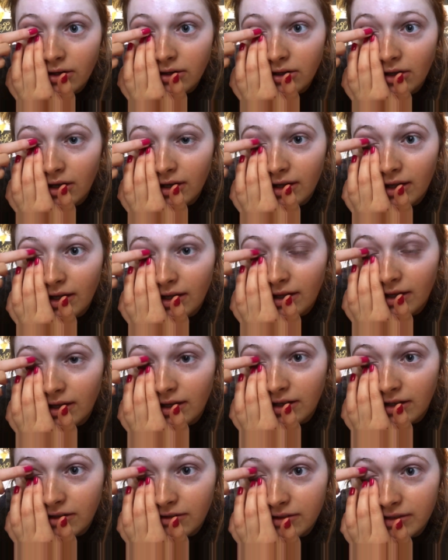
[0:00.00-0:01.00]
talking
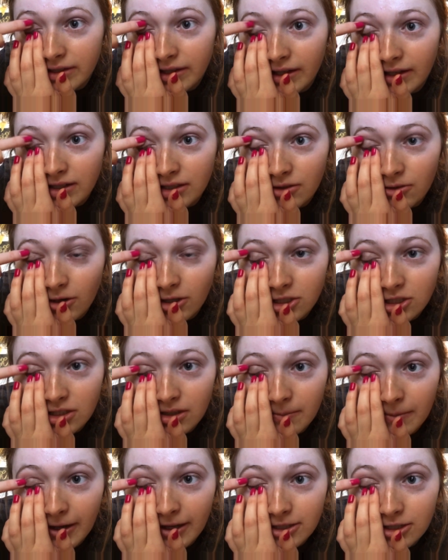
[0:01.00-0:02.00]
and he was like, do you watch
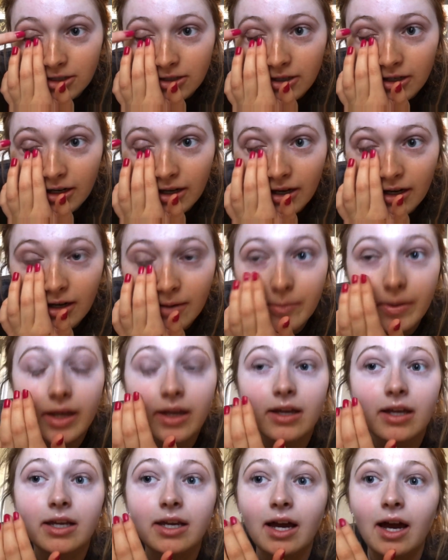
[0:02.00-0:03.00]
The Bachelor? And I'm
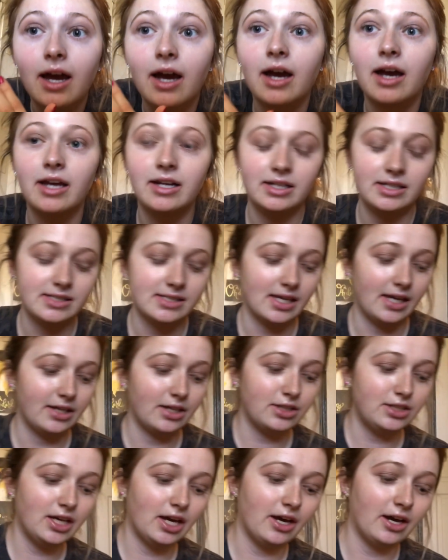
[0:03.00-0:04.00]
like, yeah. And he's
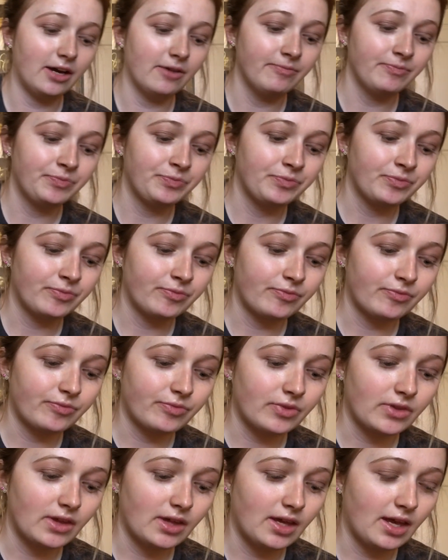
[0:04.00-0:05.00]
like, yeah,
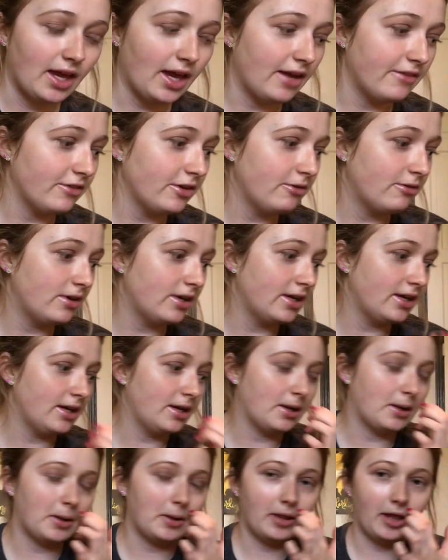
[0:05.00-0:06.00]

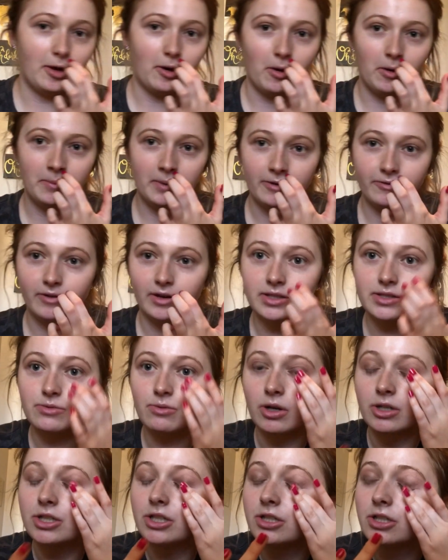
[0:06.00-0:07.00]
everyone, like all my friends
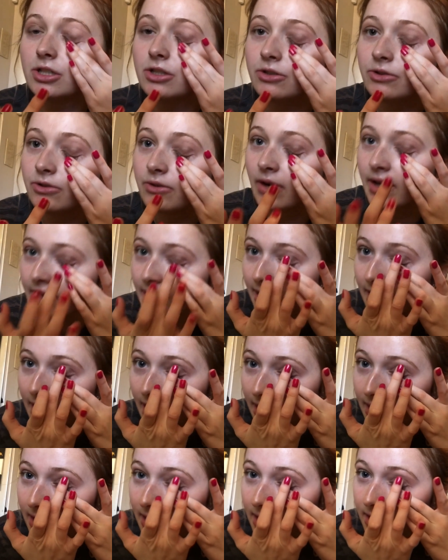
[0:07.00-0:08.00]
watch it too, and
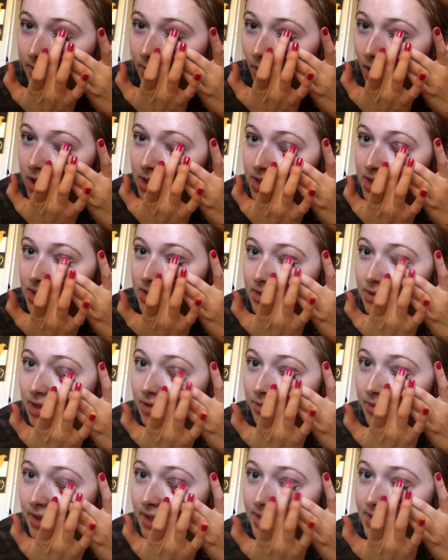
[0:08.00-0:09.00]
I didn't get to watch this
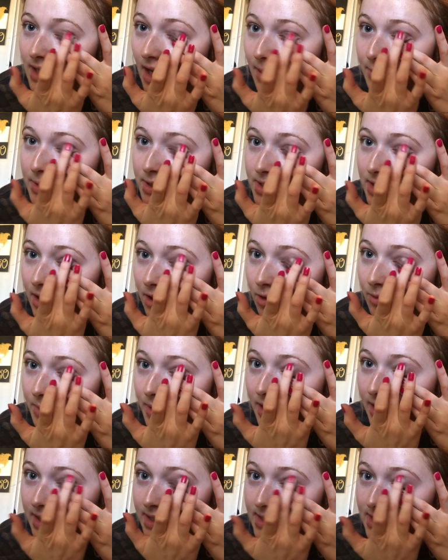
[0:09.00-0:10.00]
week's episode
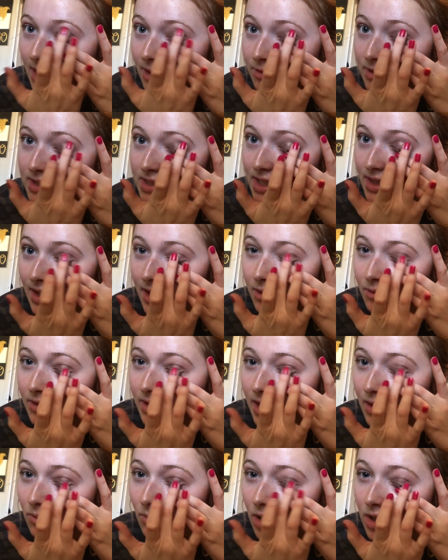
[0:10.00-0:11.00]
because I wasn't there
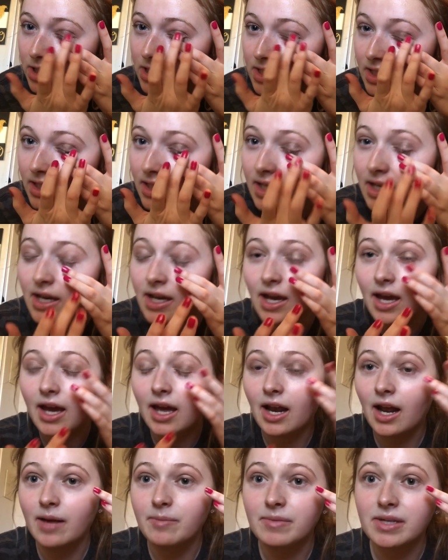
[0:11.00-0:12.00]
when they watched it
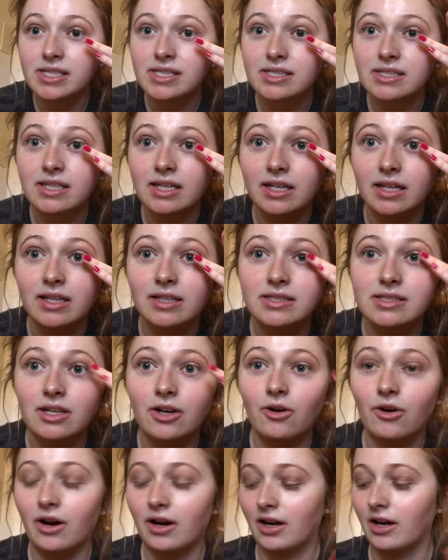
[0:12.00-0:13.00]
and I missed it.
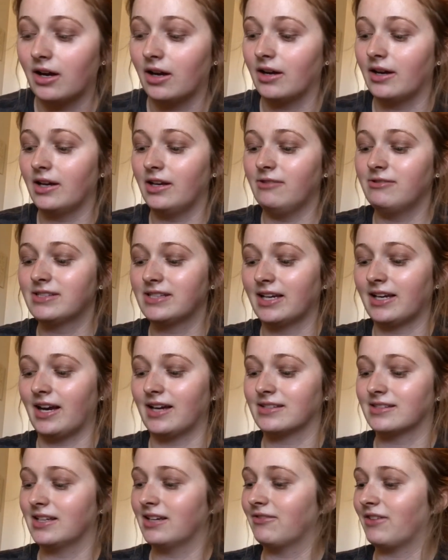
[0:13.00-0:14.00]
So he was like
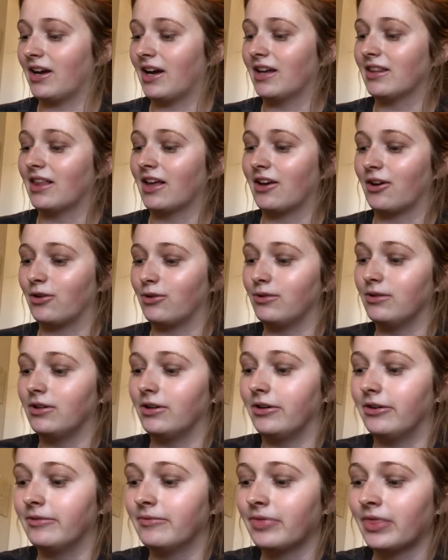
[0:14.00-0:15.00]
asking if I had like a
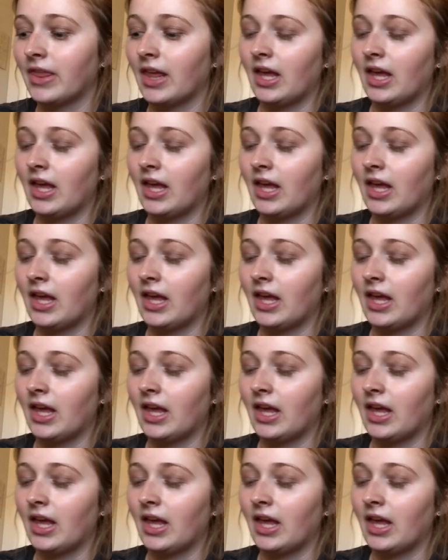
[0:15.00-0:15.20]
Hulu,